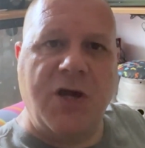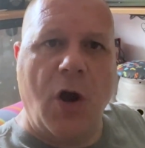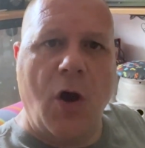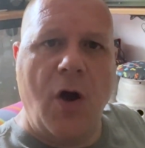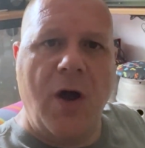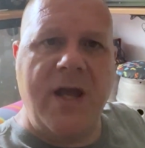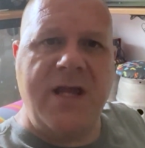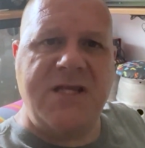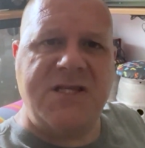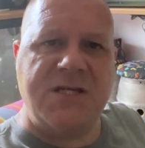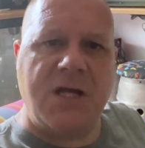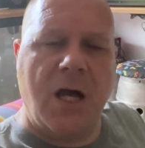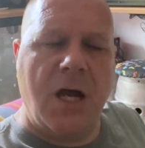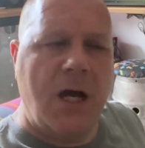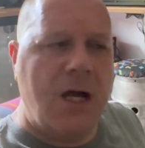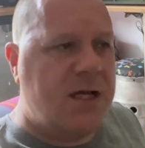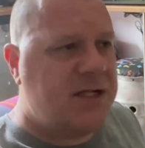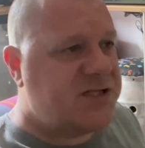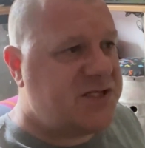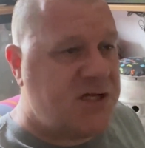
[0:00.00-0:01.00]
guys.
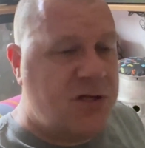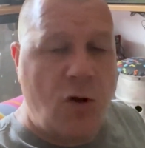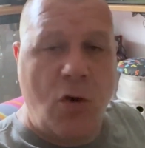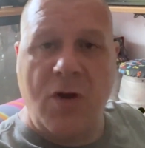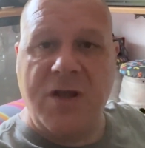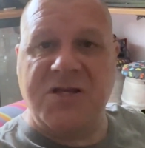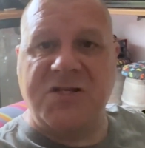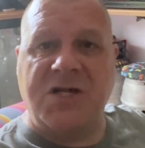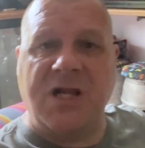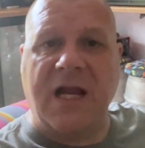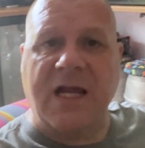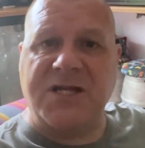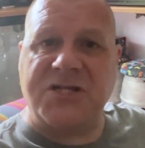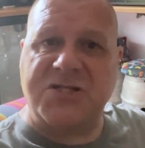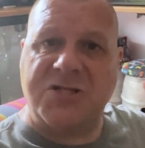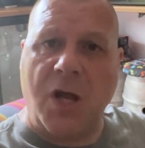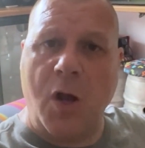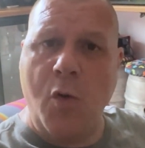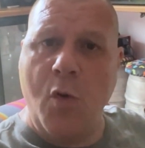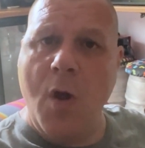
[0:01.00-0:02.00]
Uh, tonight is
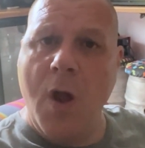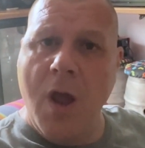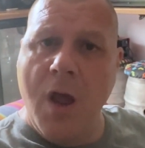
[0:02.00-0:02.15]
Glasgow,